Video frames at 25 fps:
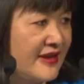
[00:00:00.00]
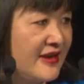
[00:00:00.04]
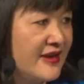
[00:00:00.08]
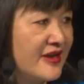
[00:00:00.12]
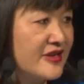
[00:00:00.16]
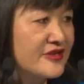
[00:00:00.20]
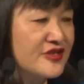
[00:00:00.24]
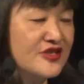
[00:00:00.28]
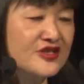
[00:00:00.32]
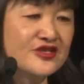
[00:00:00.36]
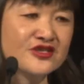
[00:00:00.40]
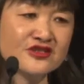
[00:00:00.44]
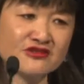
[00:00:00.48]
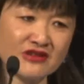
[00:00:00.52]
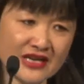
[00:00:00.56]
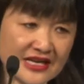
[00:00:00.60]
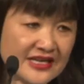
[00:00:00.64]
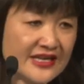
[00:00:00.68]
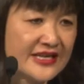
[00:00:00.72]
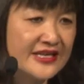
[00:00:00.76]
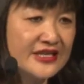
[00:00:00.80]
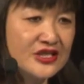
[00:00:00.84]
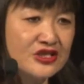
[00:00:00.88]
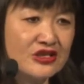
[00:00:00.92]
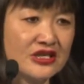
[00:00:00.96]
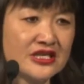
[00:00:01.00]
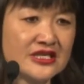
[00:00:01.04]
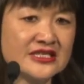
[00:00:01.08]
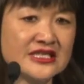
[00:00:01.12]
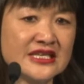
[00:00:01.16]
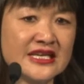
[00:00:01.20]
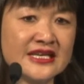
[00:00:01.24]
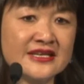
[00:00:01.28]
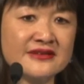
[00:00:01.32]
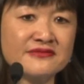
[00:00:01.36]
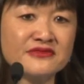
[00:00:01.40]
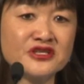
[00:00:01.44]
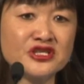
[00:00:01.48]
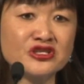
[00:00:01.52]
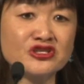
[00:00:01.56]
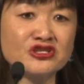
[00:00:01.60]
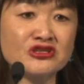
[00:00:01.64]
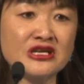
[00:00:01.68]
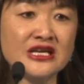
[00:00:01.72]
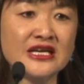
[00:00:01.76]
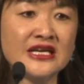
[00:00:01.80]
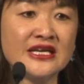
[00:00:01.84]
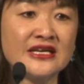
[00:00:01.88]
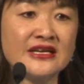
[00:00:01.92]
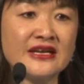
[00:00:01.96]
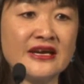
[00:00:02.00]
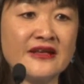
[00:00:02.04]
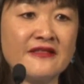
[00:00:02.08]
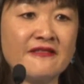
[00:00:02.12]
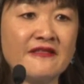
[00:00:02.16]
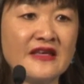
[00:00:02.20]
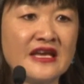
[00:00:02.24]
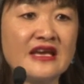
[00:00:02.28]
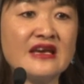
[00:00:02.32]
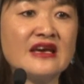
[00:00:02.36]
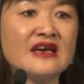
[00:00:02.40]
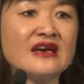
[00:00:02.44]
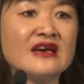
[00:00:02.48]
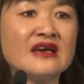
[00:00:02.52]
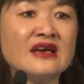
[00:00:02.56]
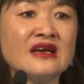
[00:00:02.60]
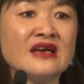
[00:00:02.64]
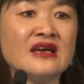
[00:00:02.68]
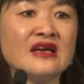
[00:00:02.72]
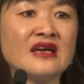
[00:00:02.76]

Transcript: Australia tried to get him to train their